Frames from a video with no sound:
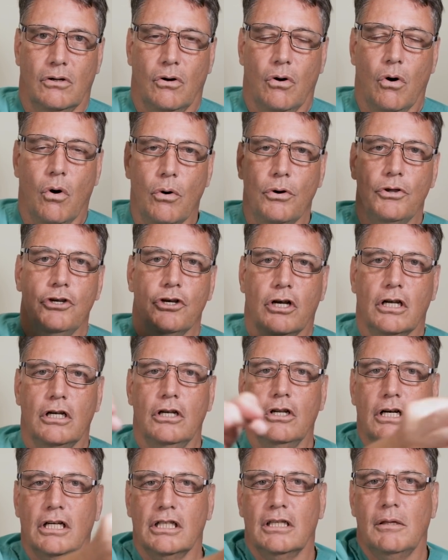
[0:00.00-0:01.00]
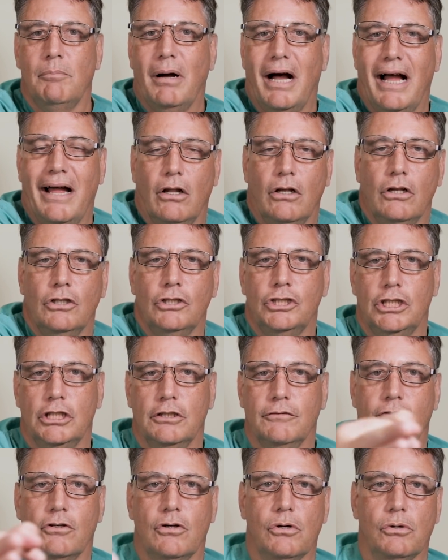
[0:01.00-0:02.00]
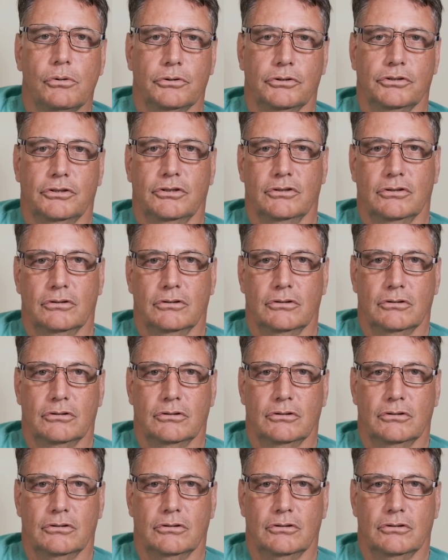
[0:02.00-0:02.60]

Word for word: Or you can look at the biology of course.